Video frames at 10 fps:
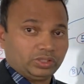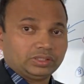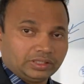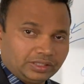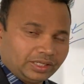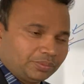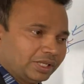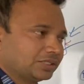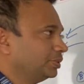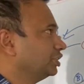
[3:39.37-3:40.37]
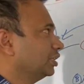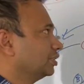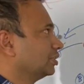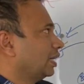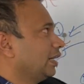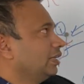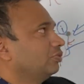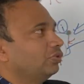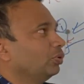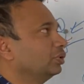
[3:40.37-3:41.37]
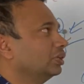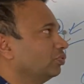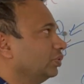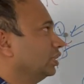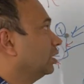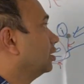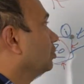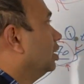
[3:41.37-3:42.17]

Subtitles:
The name has been changed, added founder over here.